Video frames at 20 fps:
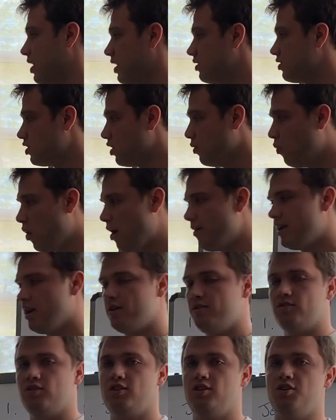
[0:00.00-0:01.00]
So what I would like you
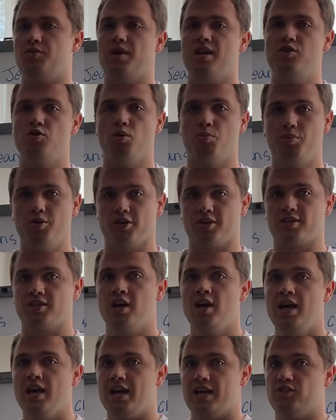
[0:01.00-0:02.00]
to do in your books
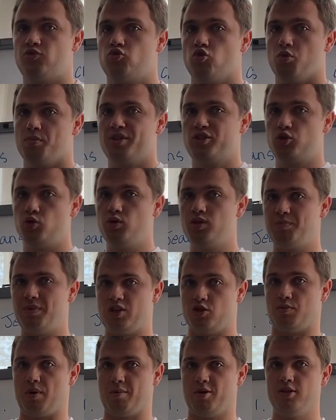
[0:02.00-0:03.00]
is draw me 2 speech
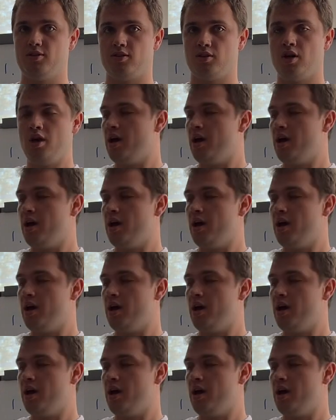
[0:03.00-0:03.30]
bubbles,